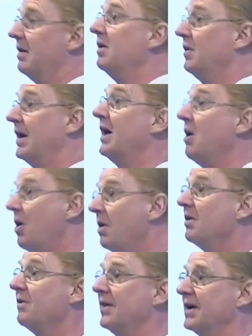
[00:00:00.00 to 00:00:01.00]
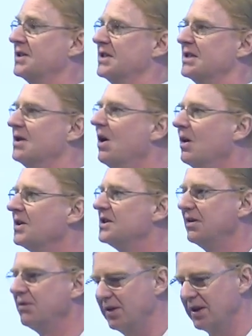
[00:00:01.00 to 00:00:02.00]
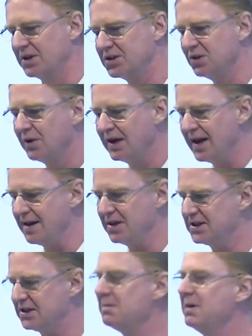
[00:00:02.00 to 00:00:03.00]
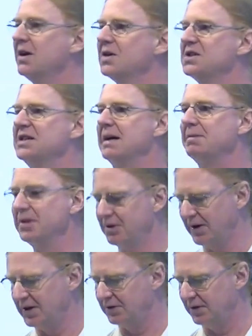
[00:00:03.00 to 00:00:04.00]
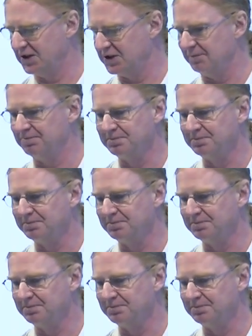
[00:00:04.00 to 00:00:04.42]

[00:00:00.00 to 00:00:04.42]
you'll get all of the fixes and all the stuff with it. So again, this will be a good step in the right direction.